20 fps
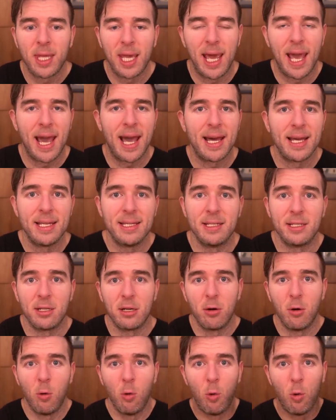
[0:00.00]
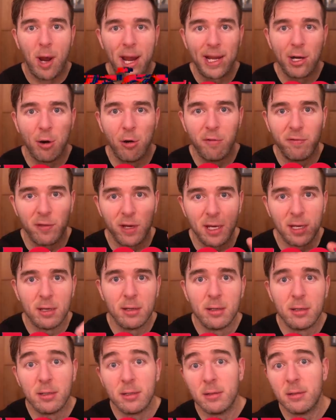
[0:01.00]
as
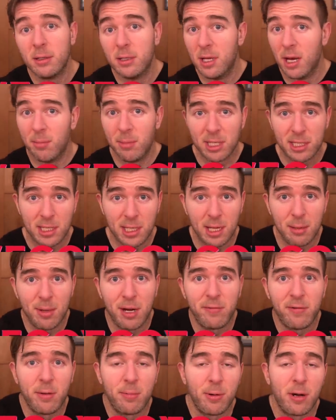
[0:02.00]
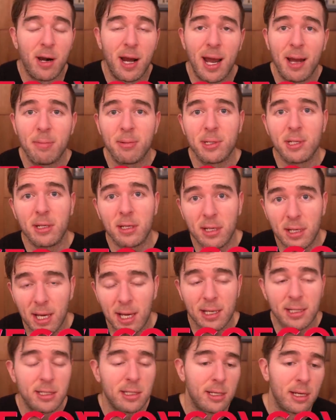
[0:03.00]
Wegovy, dumbest name ever perhaps,
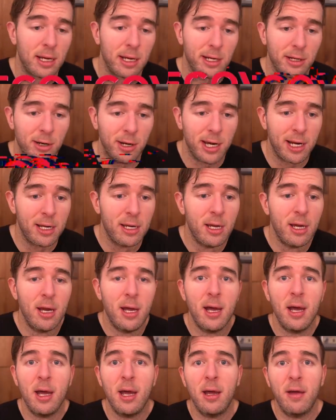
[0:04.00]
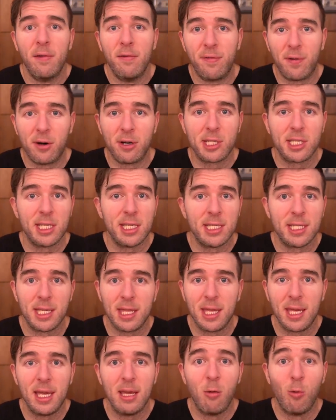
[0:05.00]
yes, I agree, versus
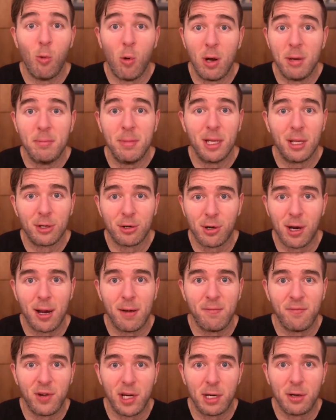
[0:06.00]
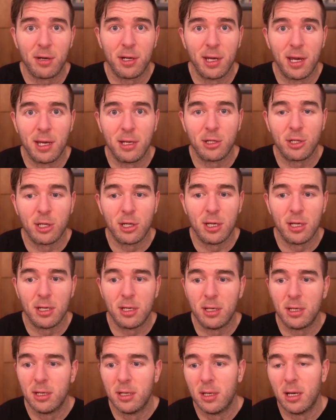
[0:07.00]
the 1 milligram
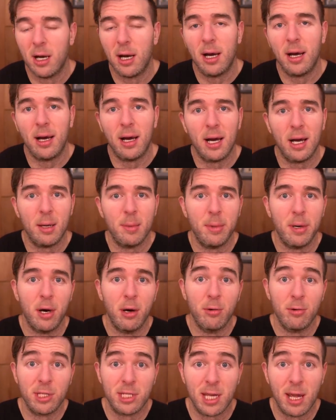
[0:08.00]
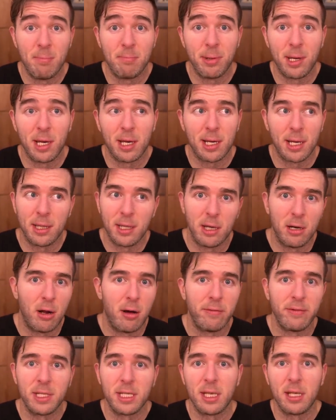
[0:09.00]
variation Ozempic, and then
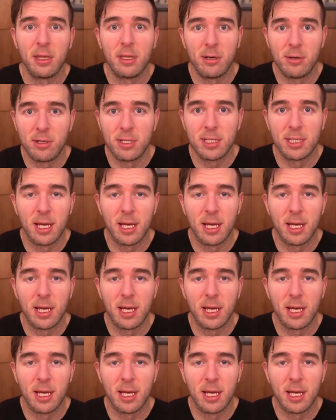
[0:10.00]
obviously there